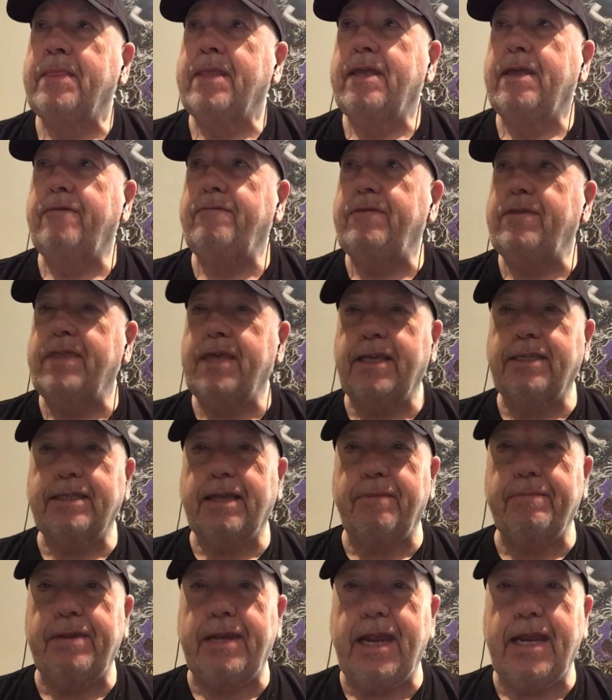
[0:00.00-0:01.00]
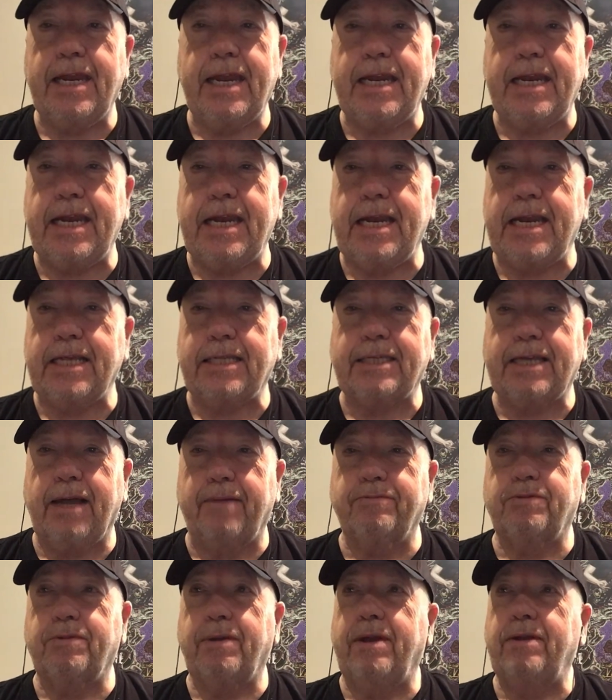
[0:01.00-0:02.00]
If he thinks I'm an idiot, he just
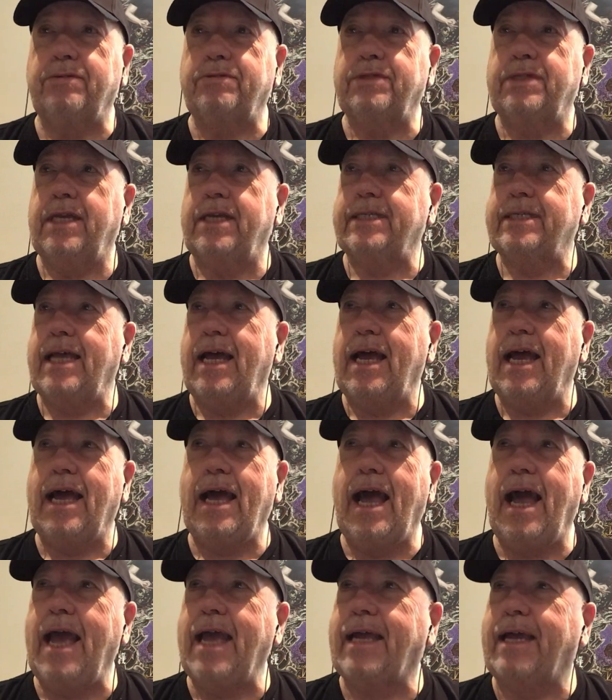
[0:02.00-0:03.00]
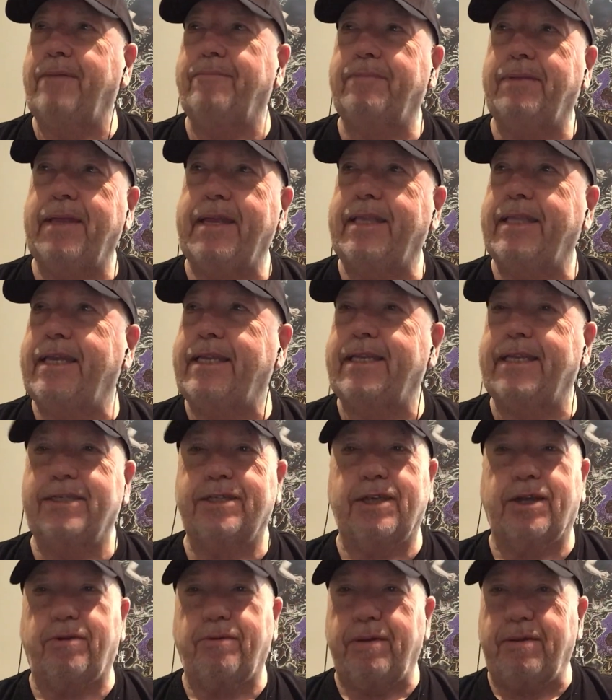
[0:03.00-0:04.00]
comes right and says, I completely
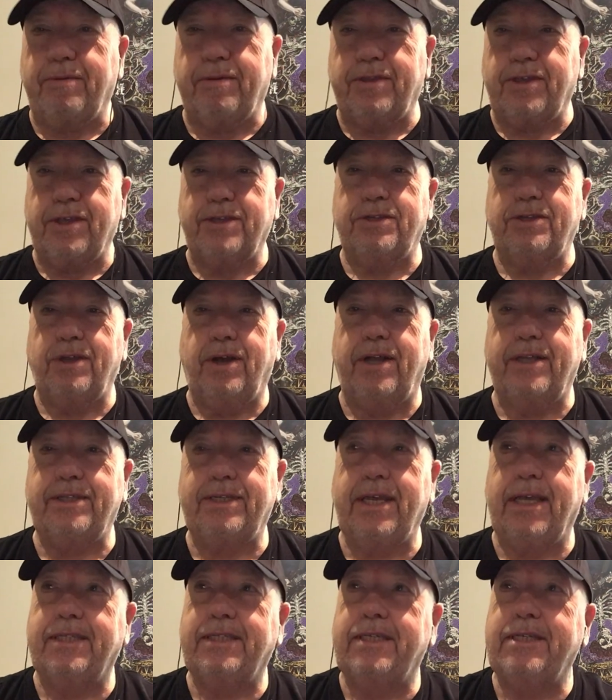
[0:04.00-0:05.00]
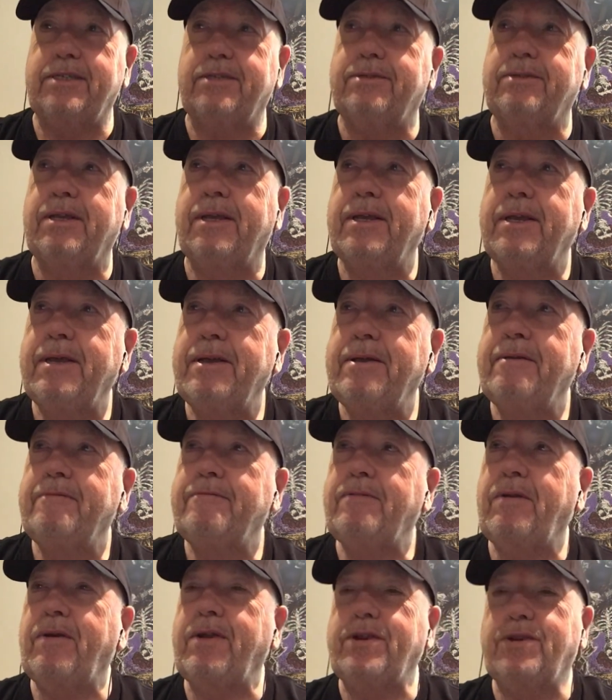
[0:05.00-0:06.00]
disagree with this nonsense. He's
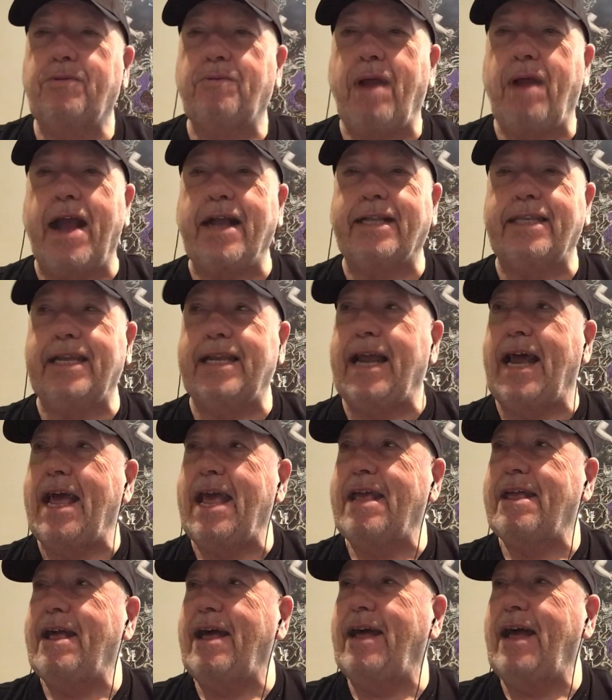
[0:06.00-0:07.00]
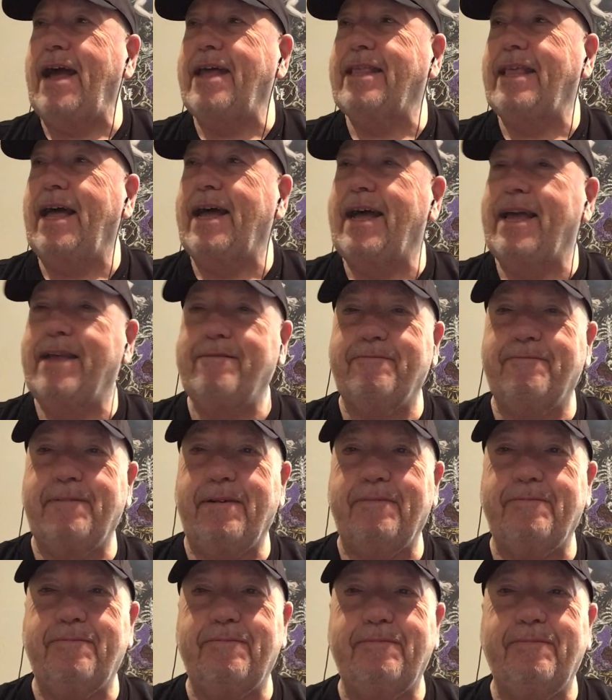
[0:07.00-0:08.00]
very direct, and I
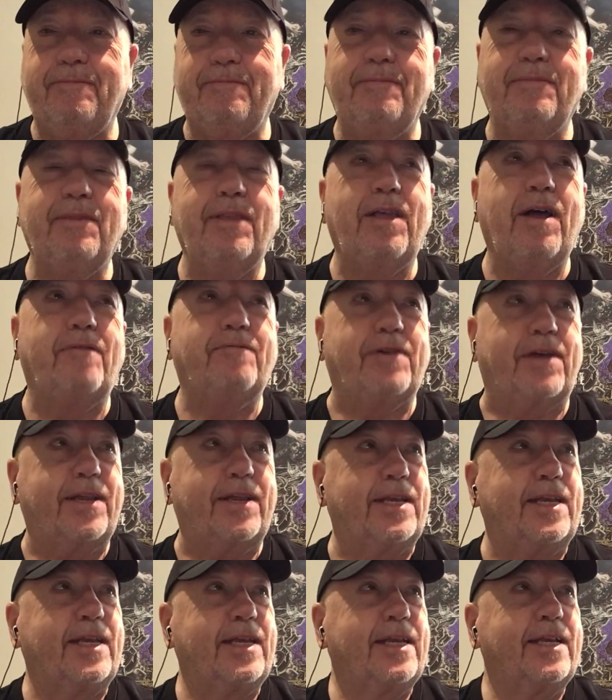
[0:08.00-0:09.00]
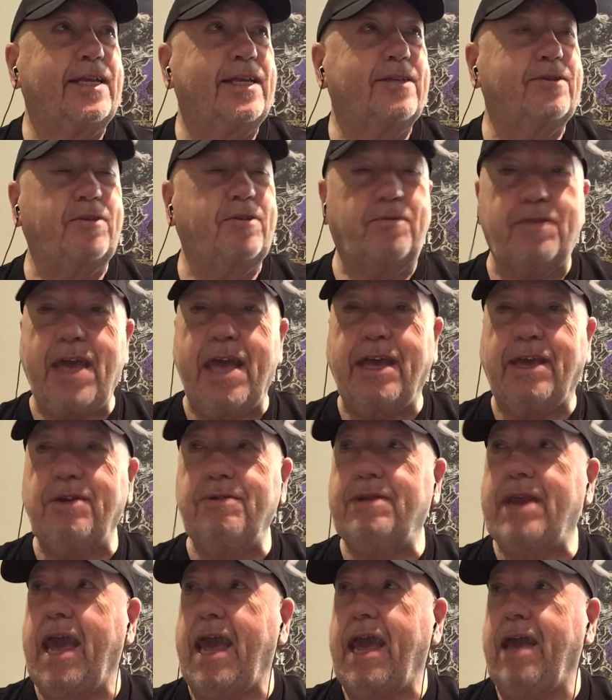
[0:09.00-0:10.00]
love it. So thank you,
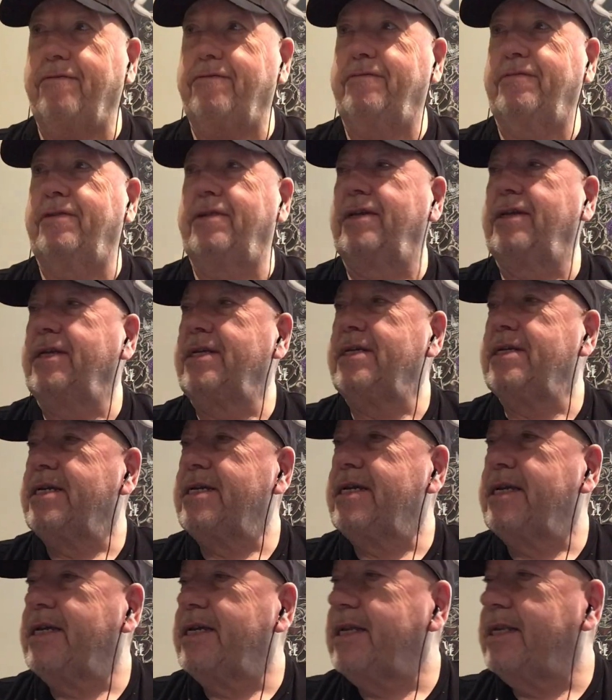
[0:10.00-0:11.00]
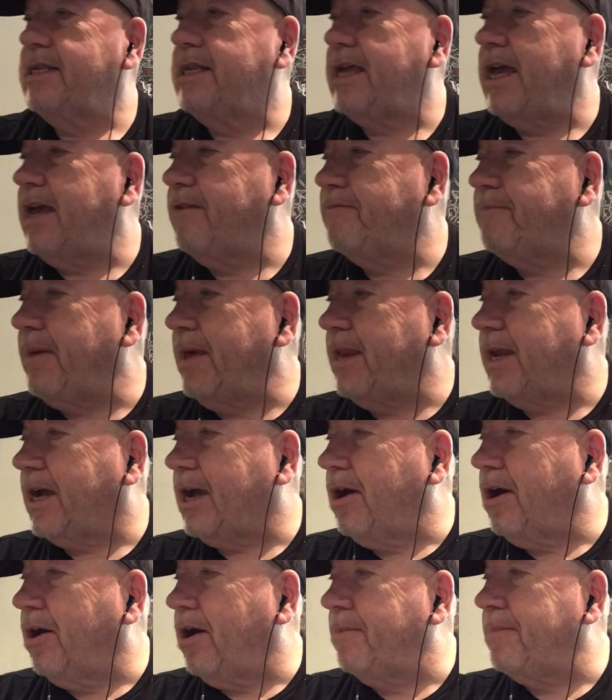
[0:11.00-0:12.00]
Dave. Dave made a
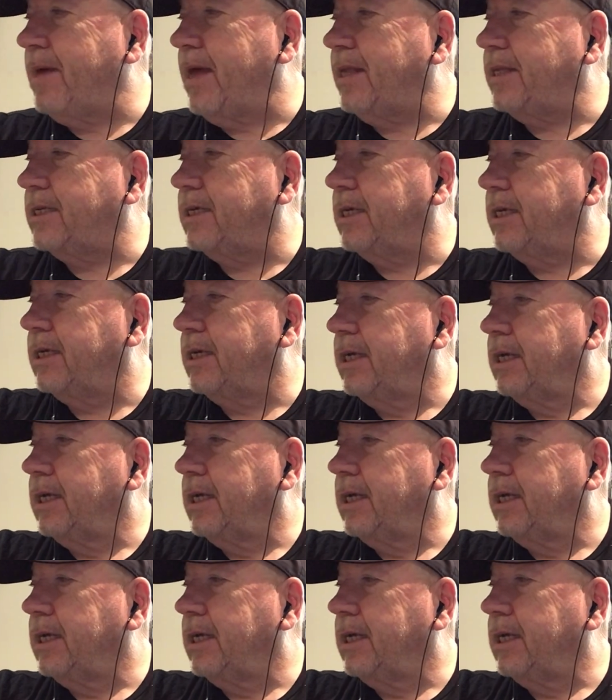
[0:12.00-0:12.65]
comment